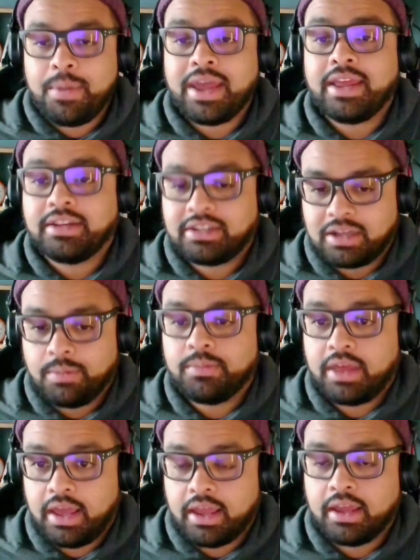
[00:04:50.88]
means
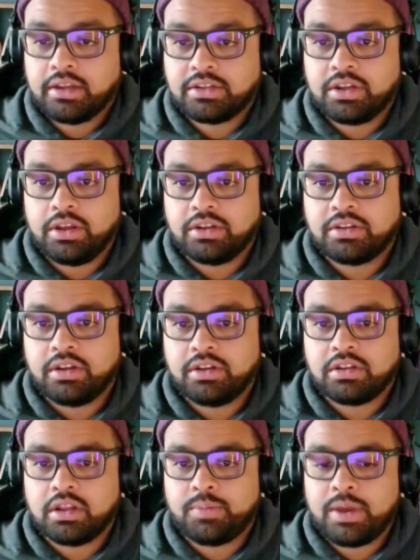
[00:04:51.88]
something to
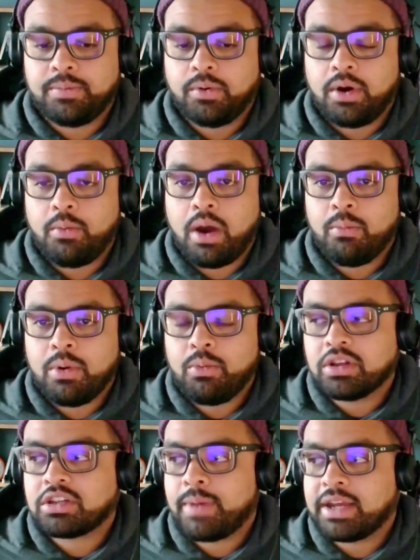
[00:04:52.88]
the people, and we
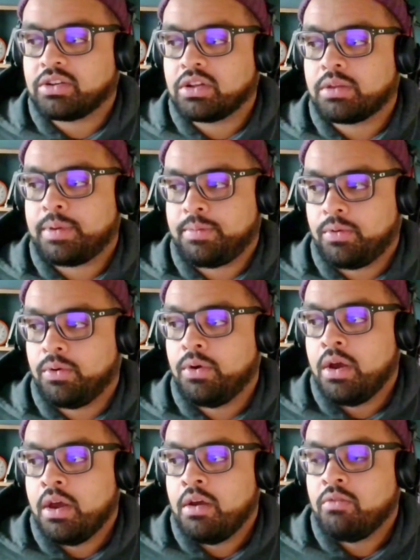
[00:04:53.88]
want to make sure that people
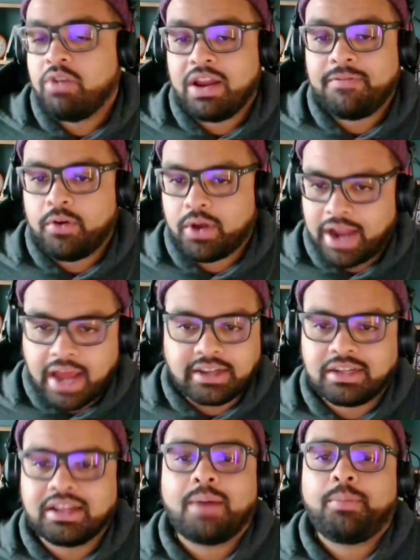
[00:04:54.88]
really feel connected
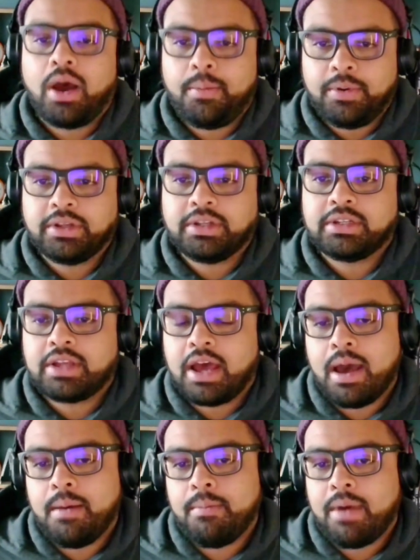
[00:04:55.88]
to that purpose,
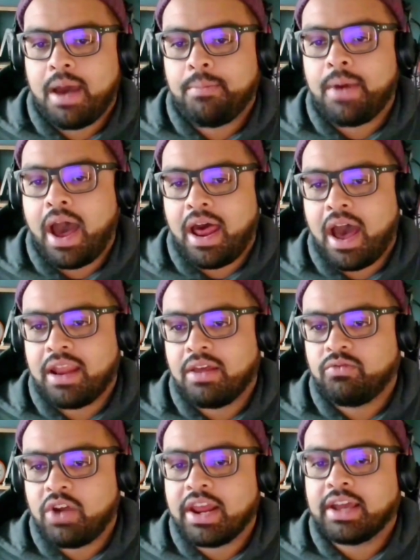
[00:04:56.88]
and are
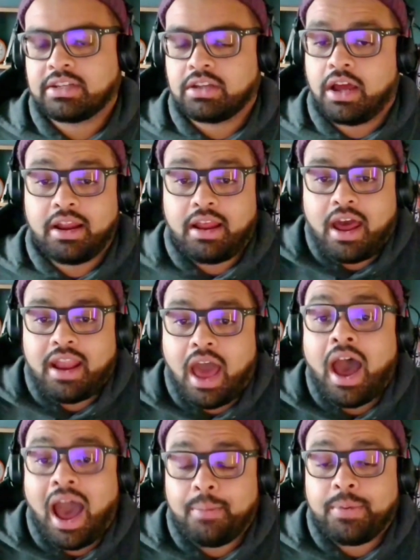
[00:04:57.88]
really excited and are
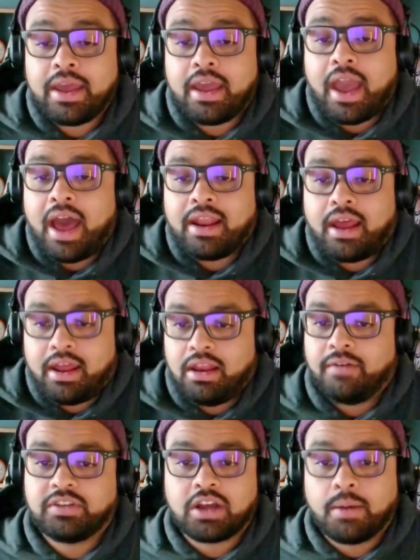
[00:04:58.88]
happy and
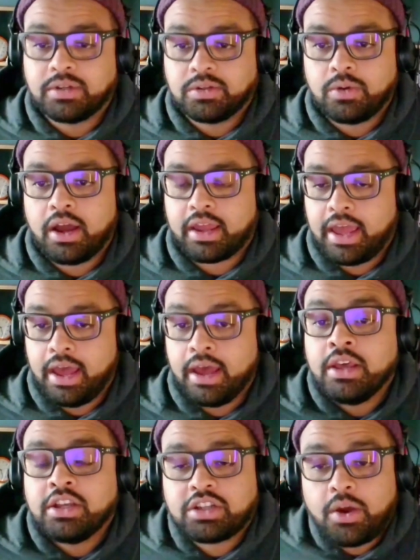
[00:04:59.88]
love to come to work here.
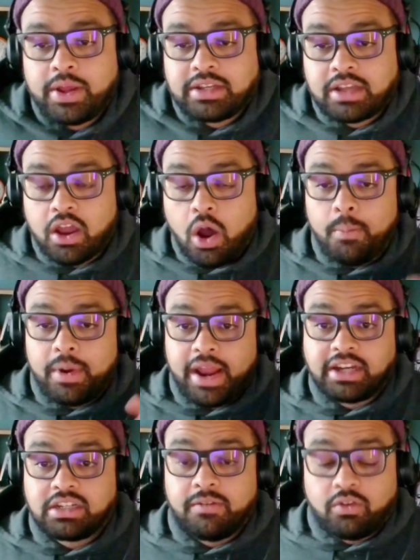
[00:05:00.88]
So it's a
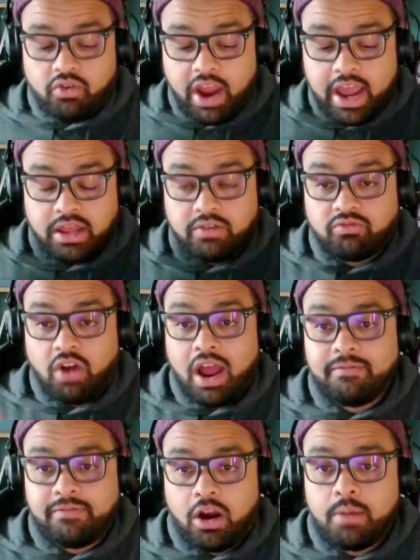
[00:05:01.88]
combination of creating the right
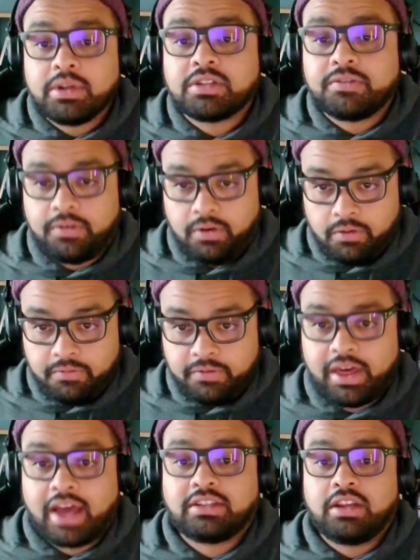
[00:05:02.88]
environments for
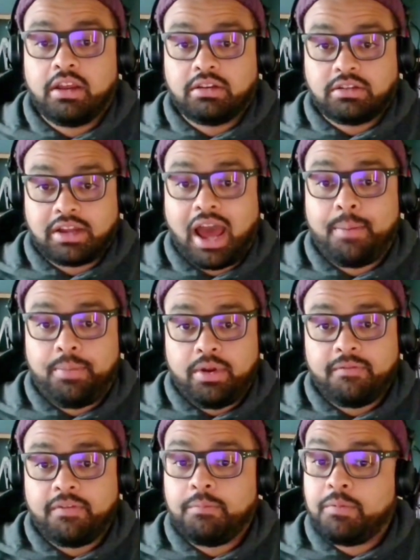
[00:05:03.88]
that to happen
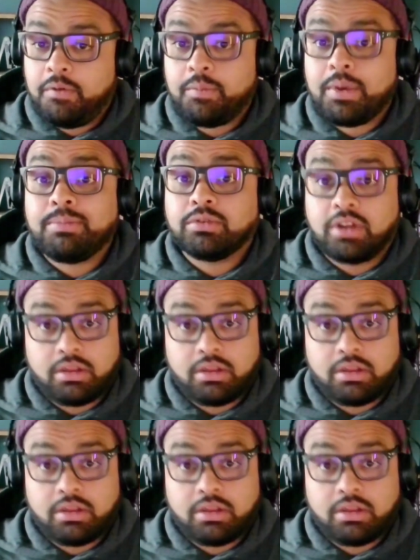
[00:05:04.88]
and for people to